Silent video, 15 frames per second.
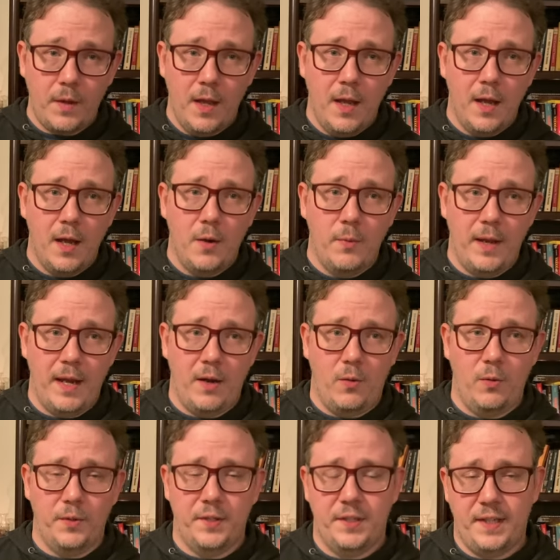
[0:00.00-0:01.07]
we had a
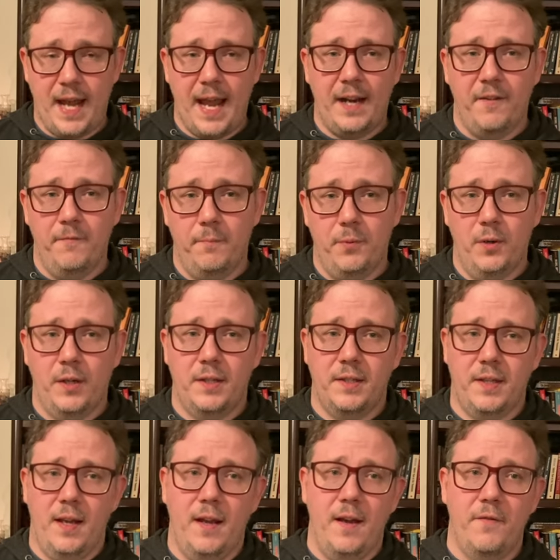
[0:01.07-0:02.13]
whole stack of books,
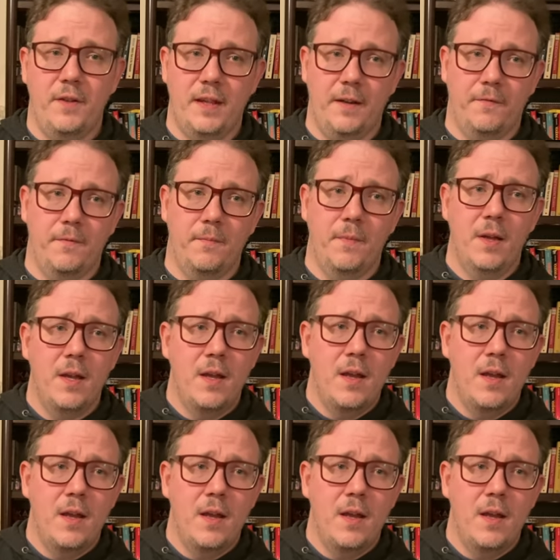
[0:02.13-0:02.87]
everything from